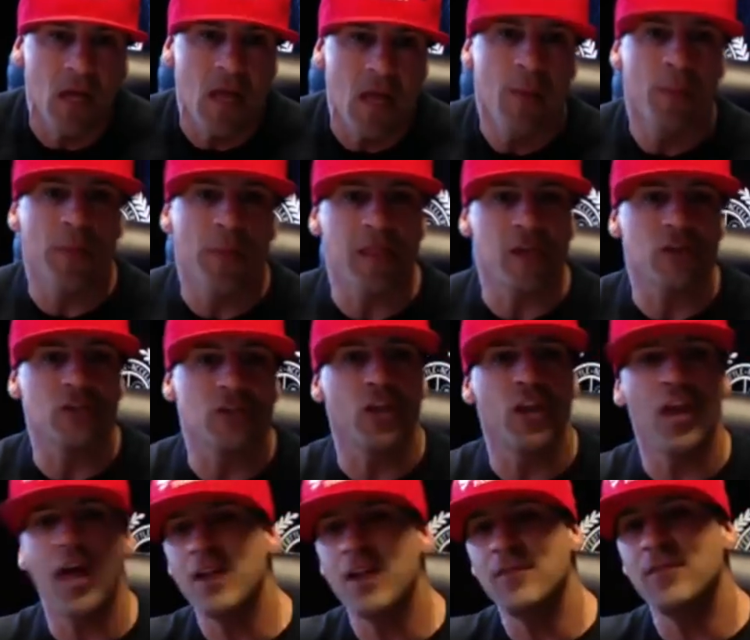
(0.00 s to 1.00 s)
but there's a
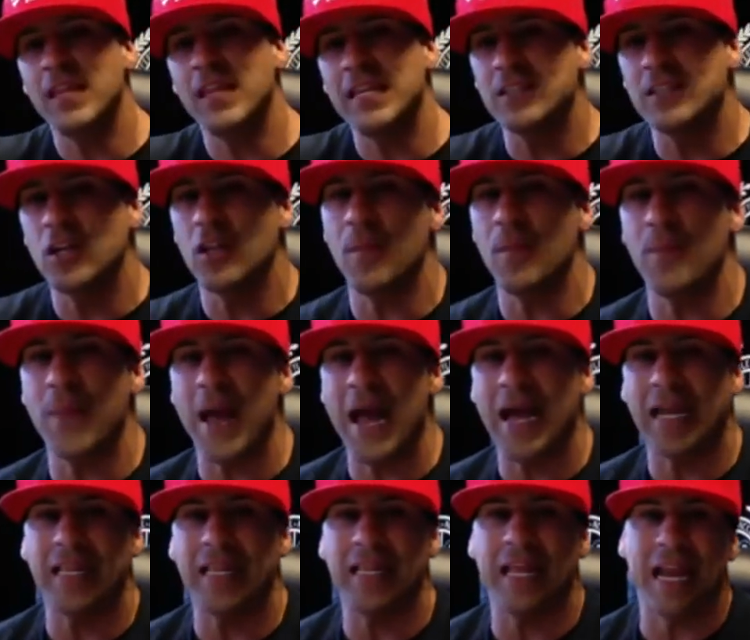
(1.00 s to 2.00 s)
lot of things on the back
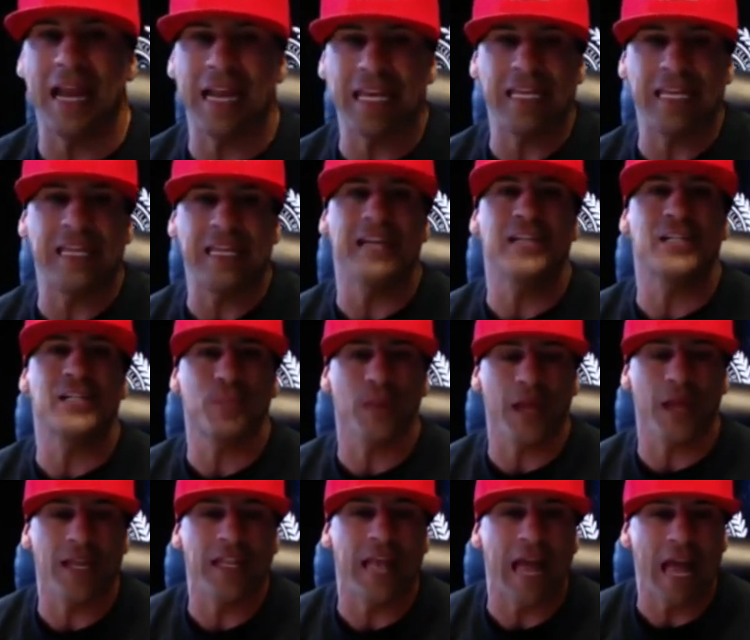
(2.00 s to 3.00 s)
end that I need to
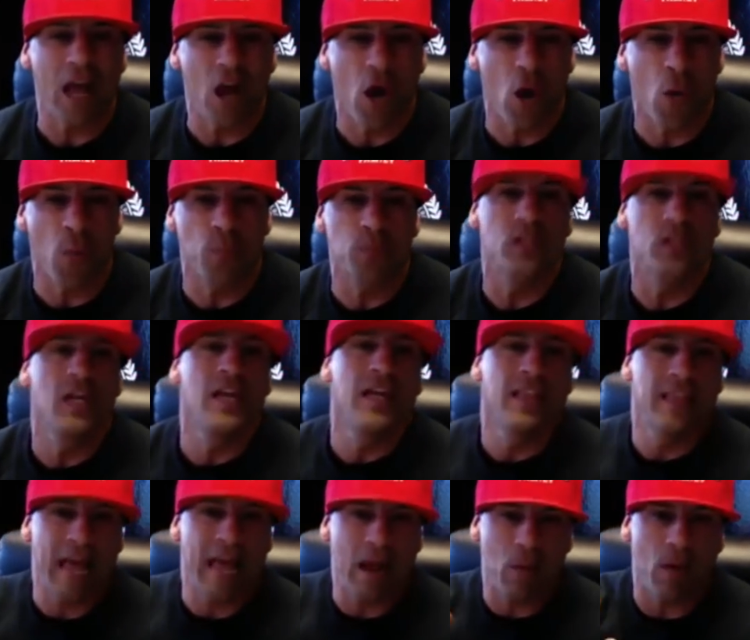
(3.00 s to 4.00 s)
explain that helps
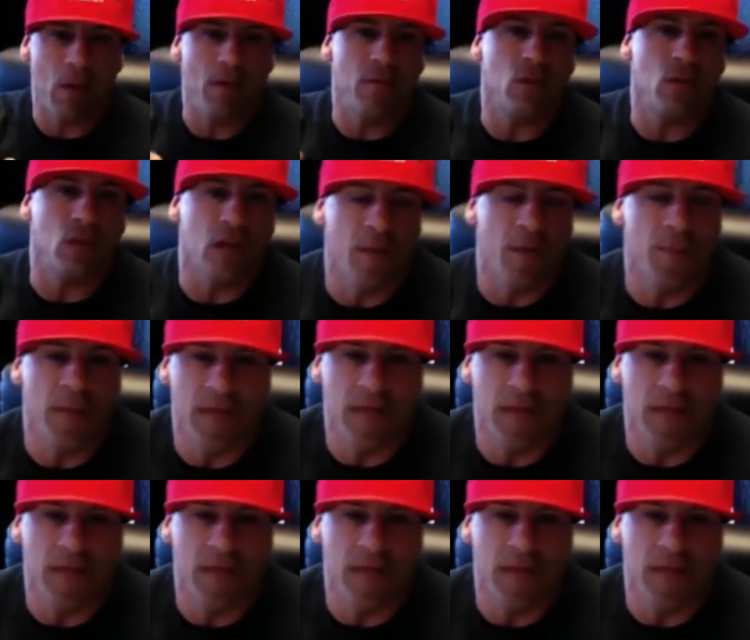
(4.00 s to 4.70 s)
that revenue come in.